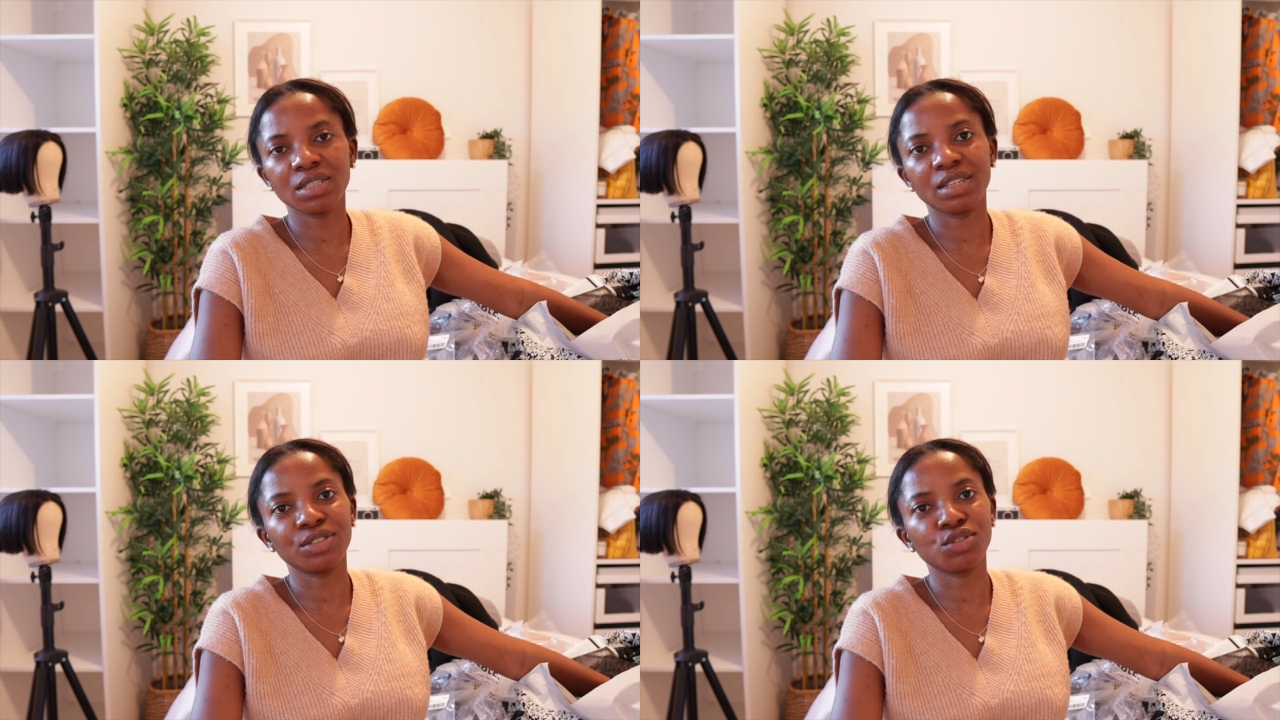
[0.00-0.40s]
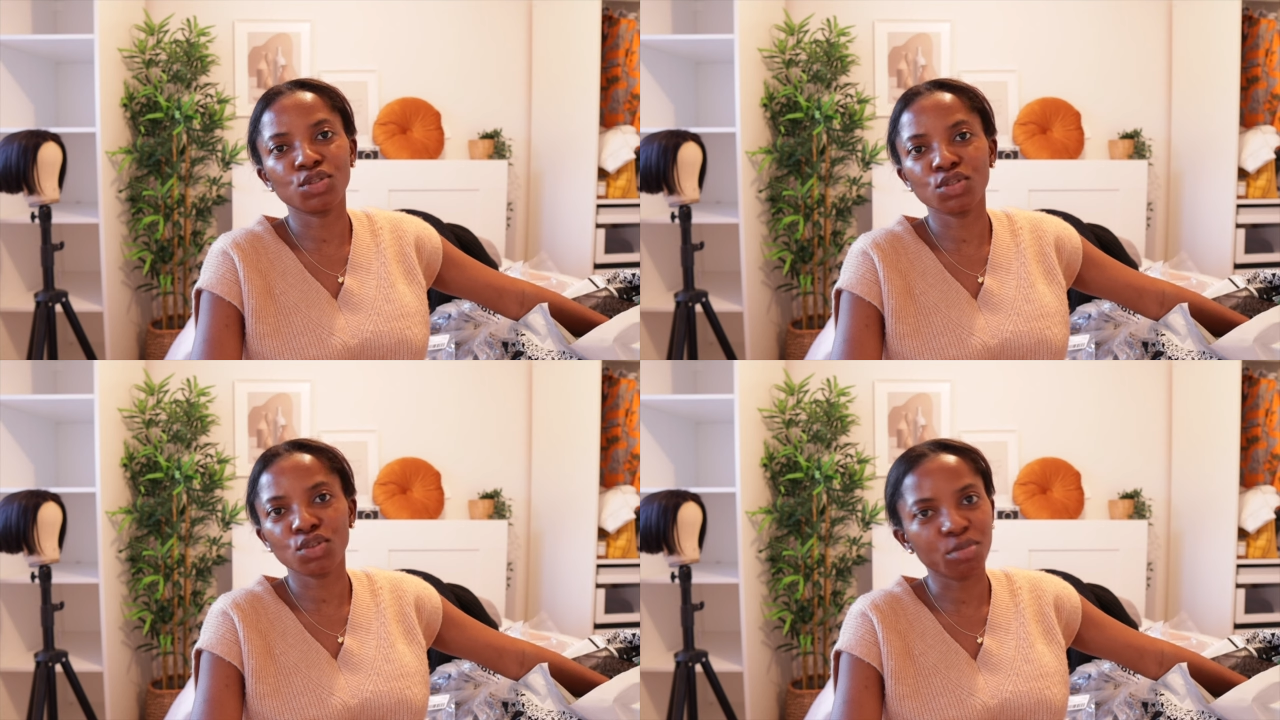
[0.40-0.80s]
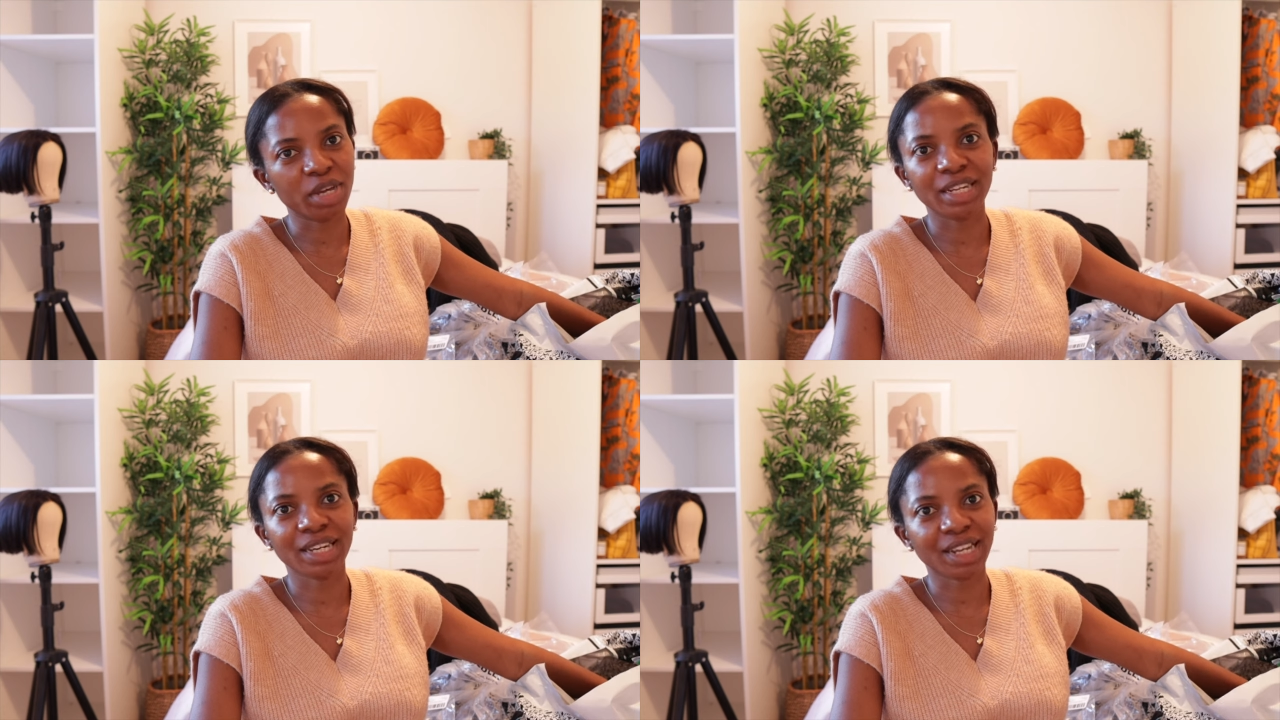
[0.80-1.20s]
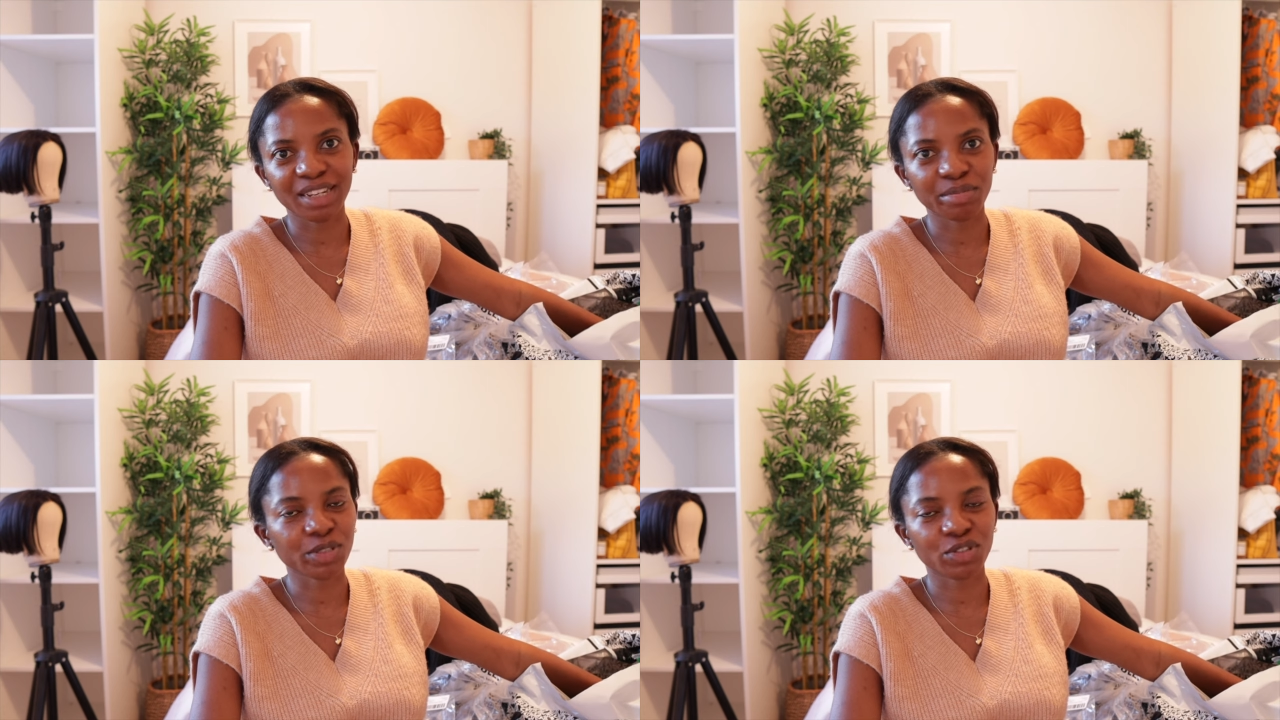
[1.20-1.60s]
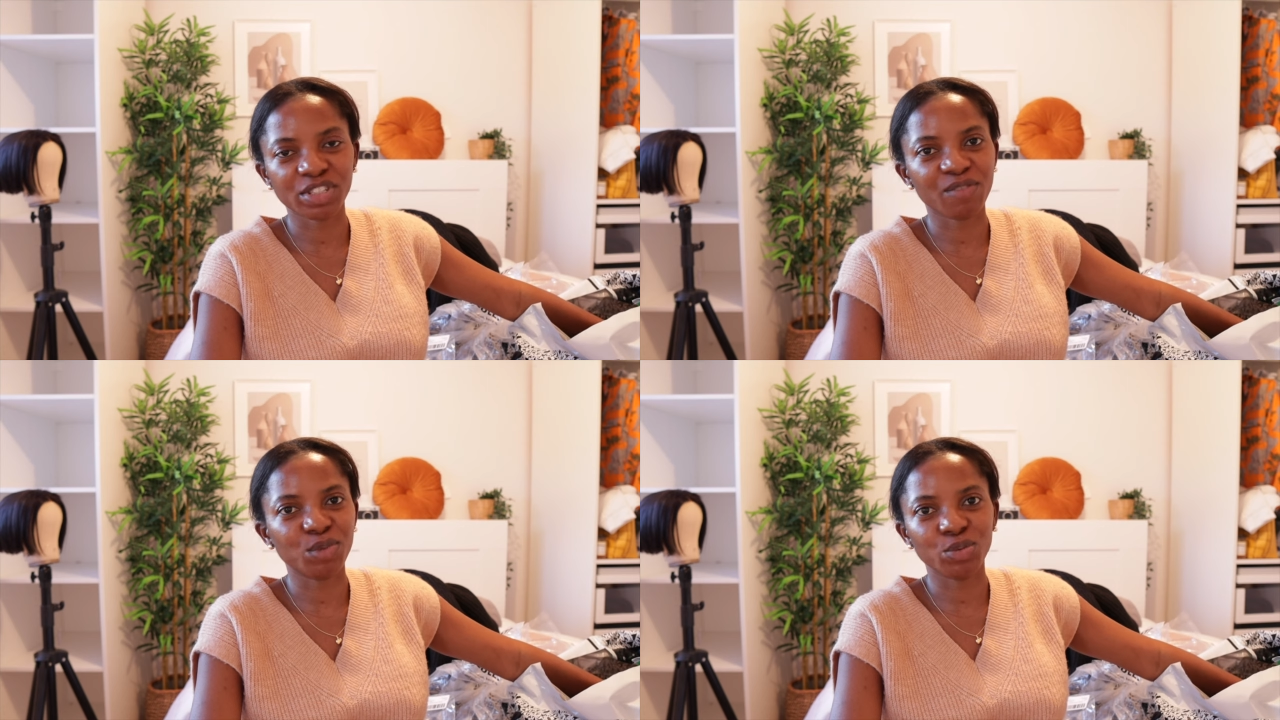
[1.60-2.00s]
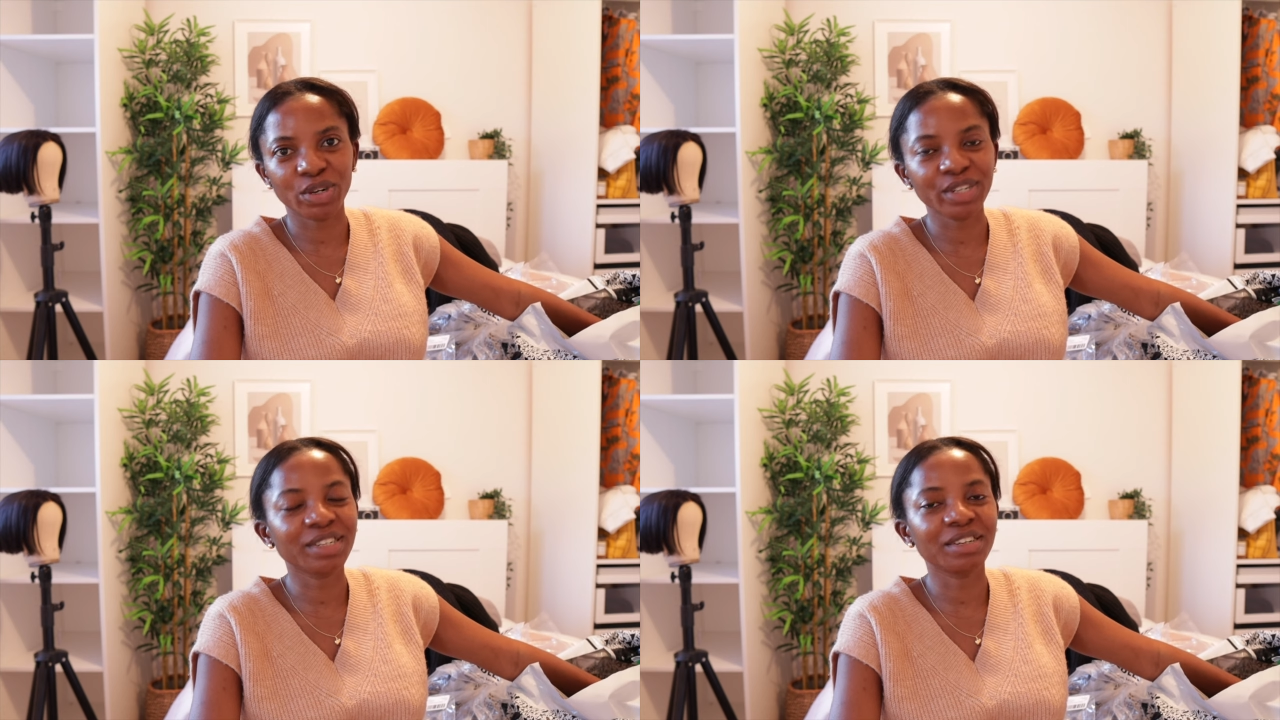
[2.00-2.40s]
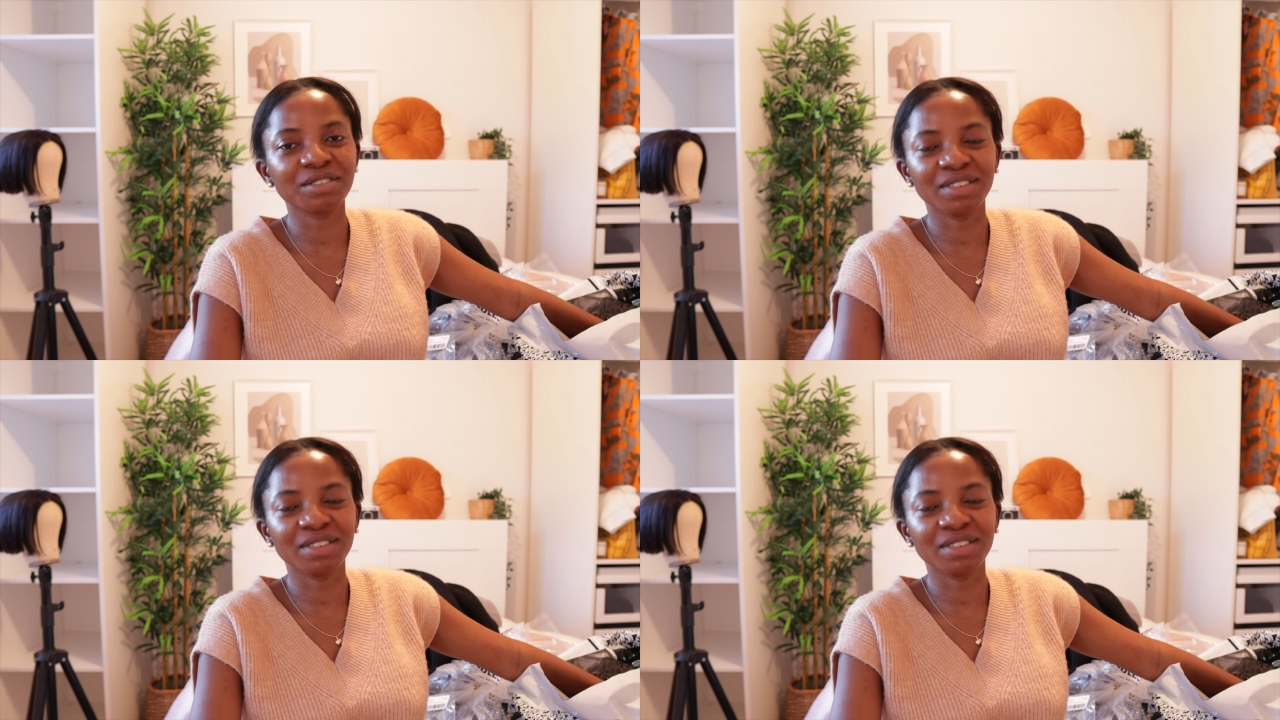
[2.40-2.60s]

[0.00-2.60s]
in so many clips because I've been wearing that,